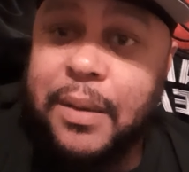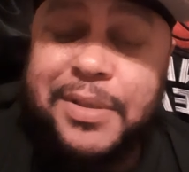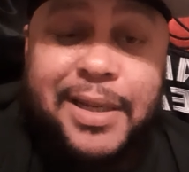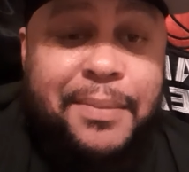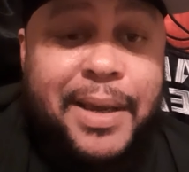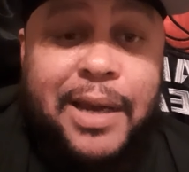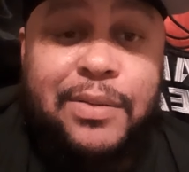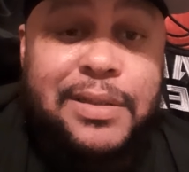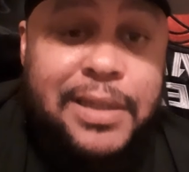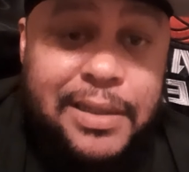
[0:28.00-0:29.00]
Check me out
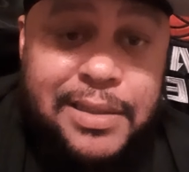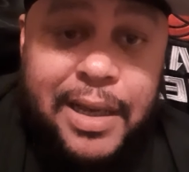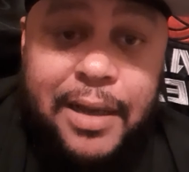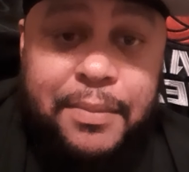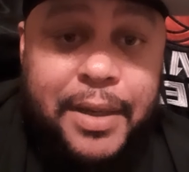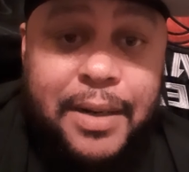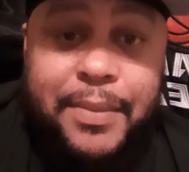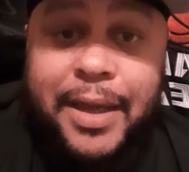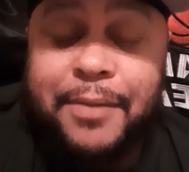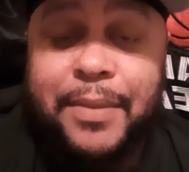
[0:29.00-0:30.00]
on TikTok, man. I'm
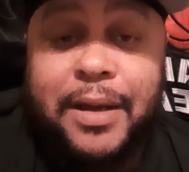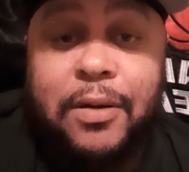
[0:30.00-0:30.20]
going to have